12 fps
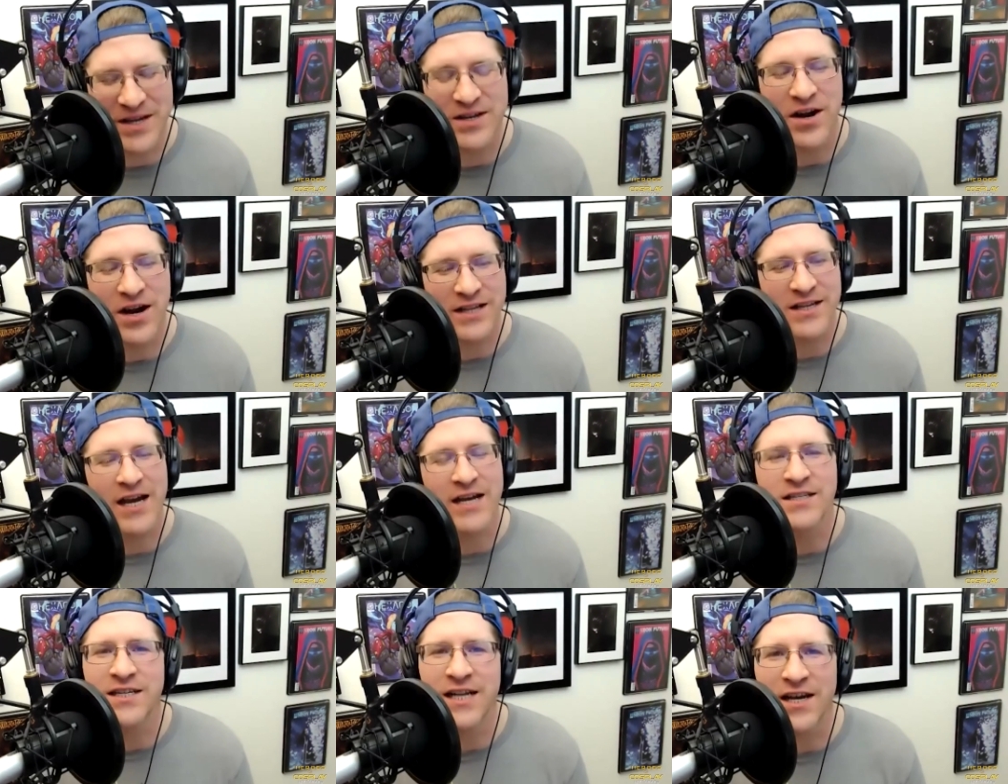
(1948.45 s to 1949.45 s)
no, I
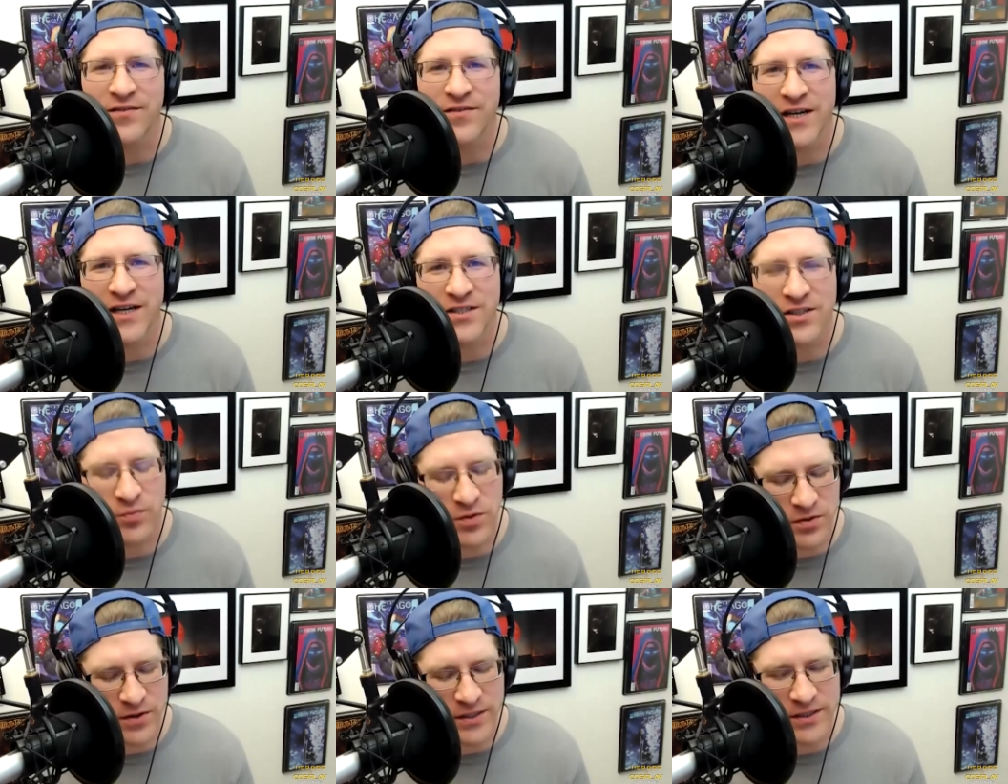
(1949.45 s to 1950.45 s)
did have just
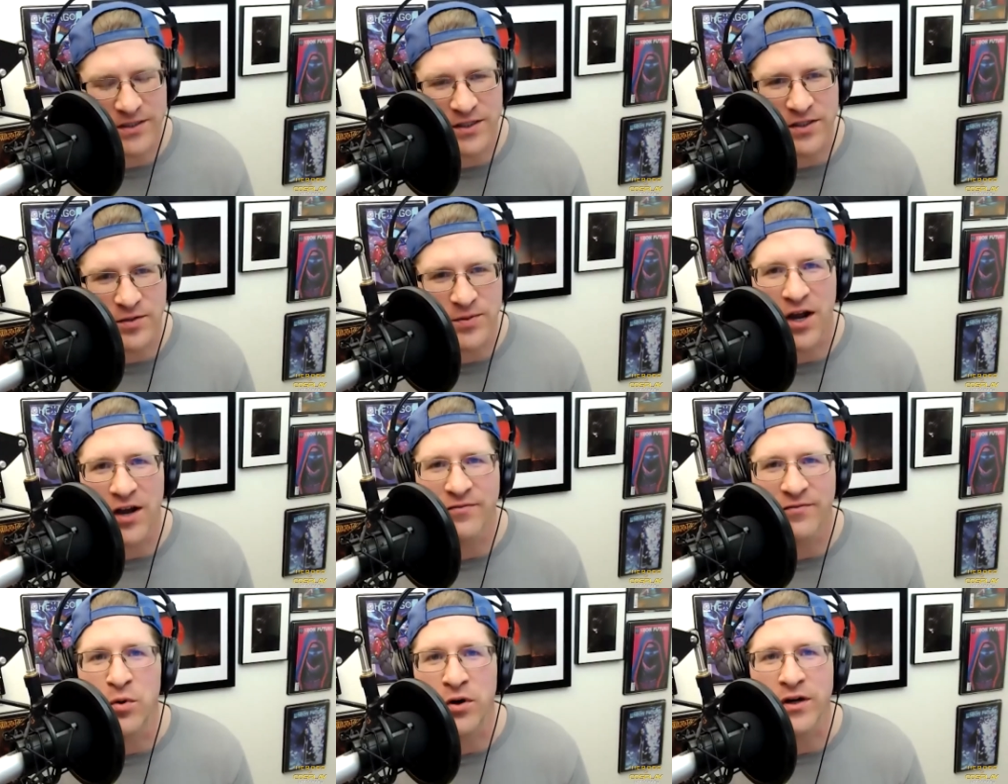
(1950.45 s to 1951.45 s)
one question that's a little bit off
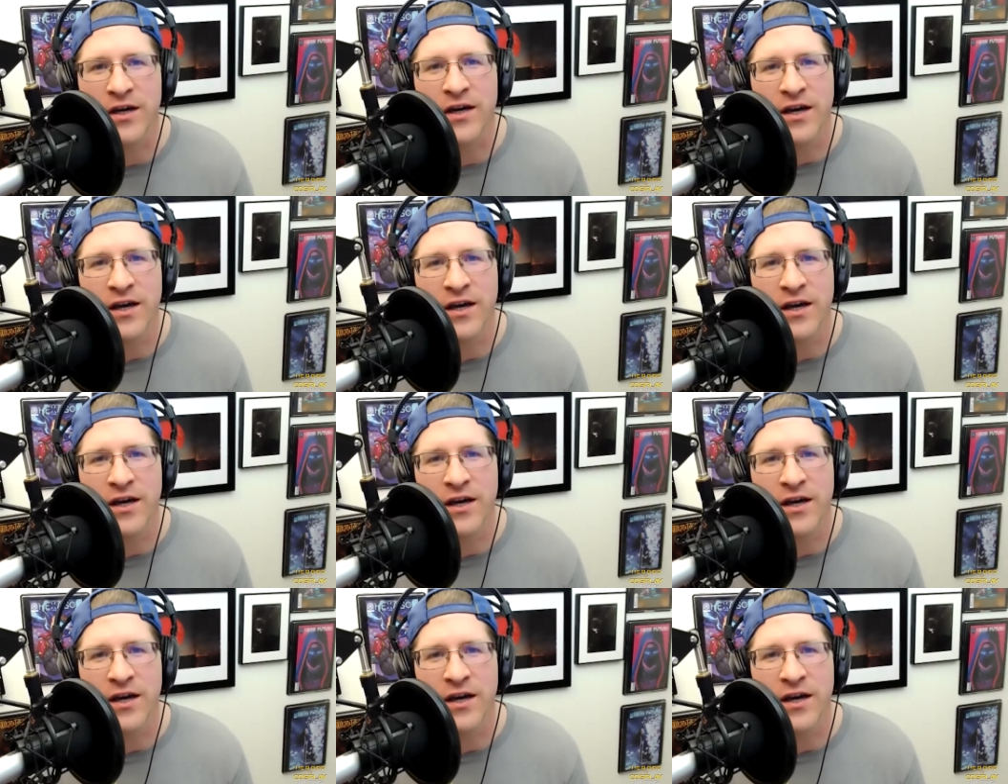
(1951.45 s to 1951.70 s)
book